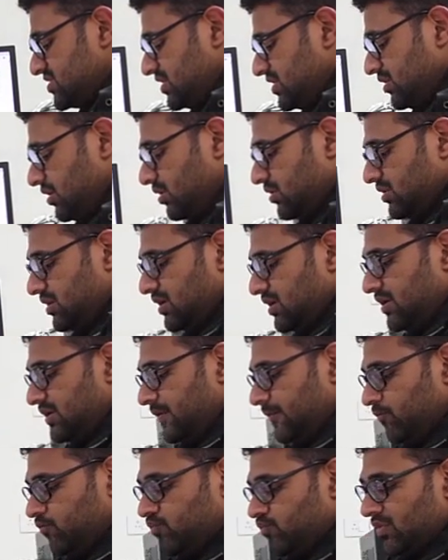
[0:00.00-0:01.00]
see on
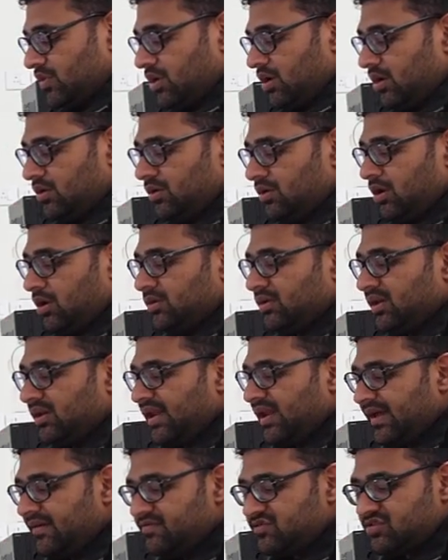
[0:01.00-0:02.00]
the
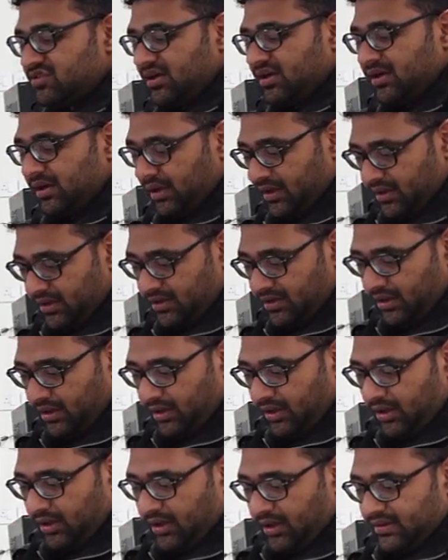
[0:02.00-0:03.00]
live screen here,